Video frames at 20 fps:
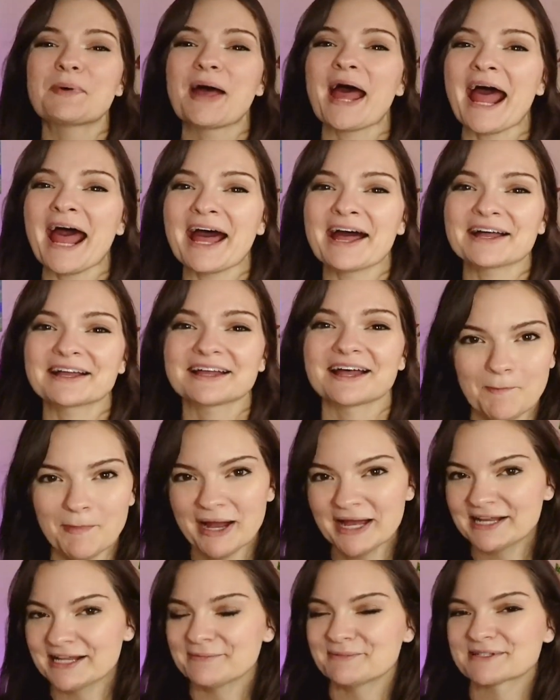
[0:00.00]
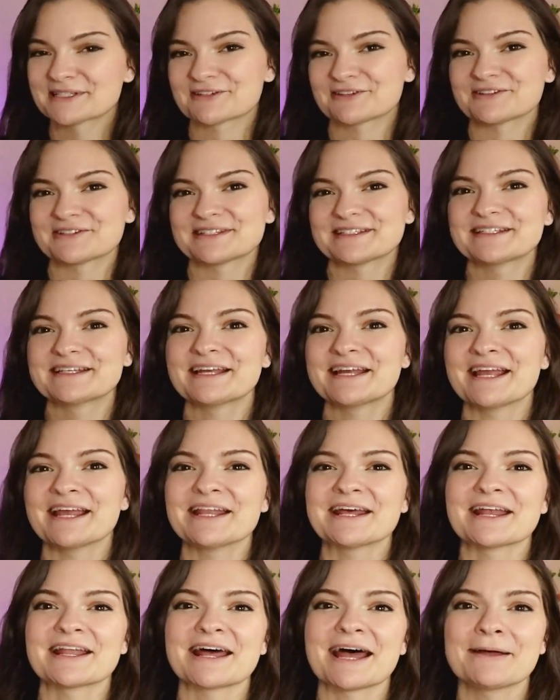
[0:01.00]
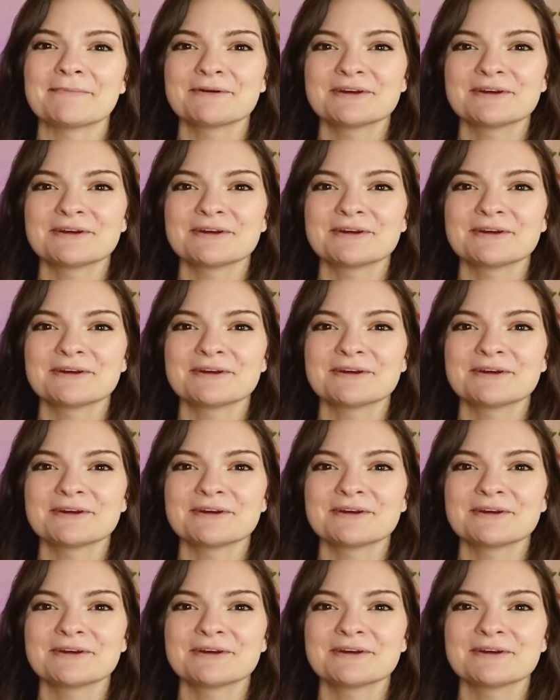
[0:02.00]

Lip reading: back. My name is Christine, and I'm